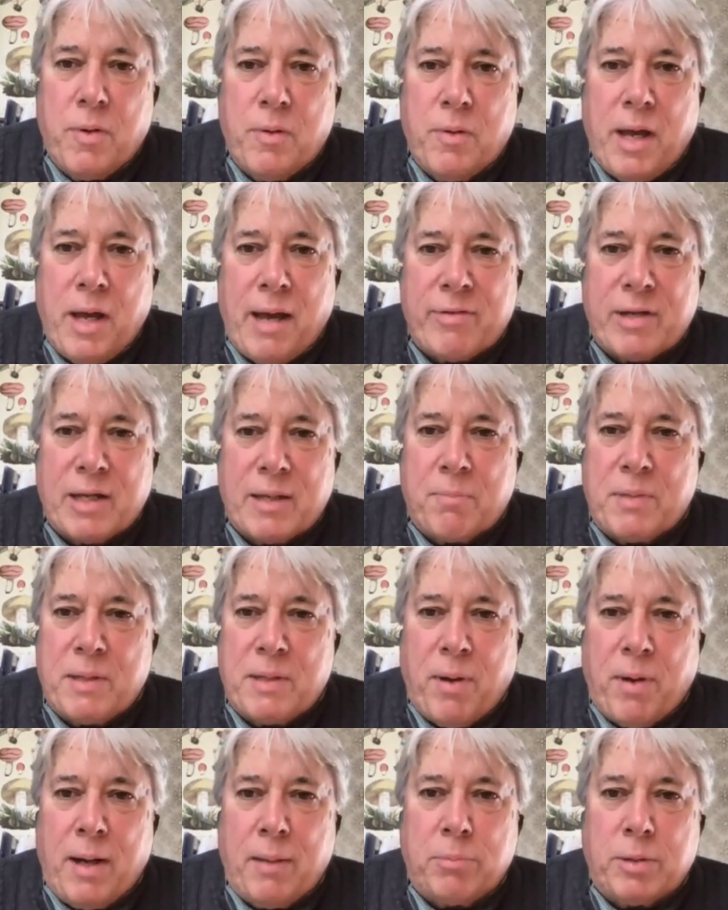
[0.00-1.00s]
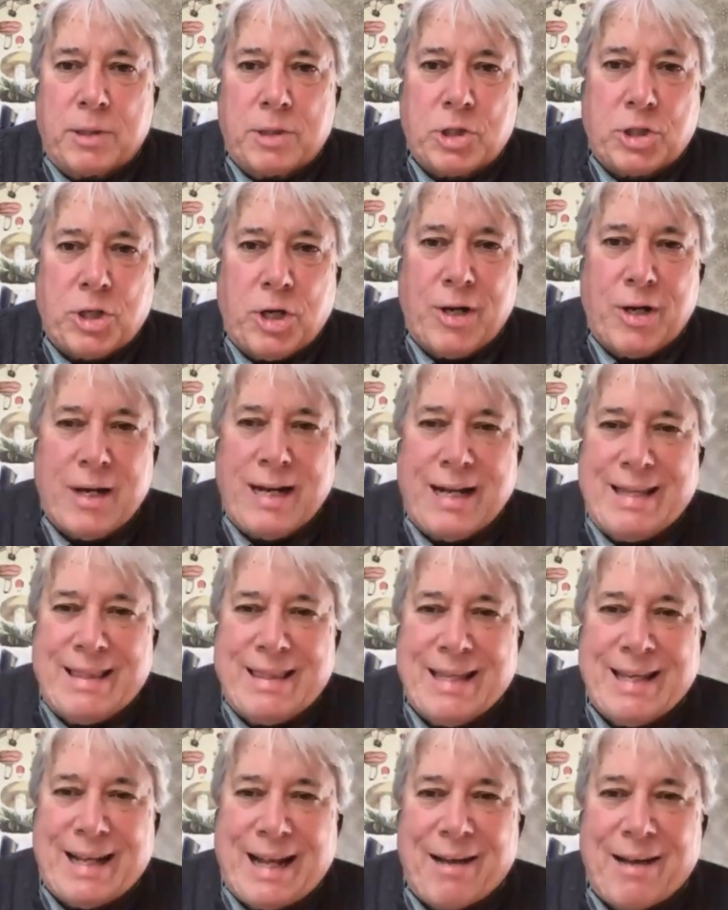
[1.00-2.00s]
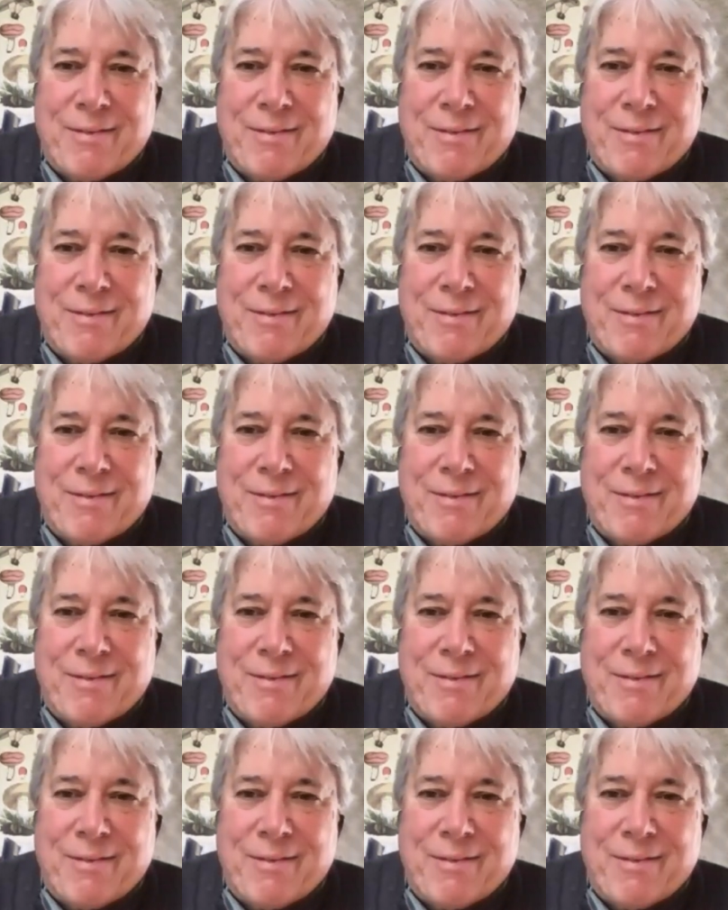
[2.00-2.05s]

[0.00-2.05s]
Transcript: having it be published or anything.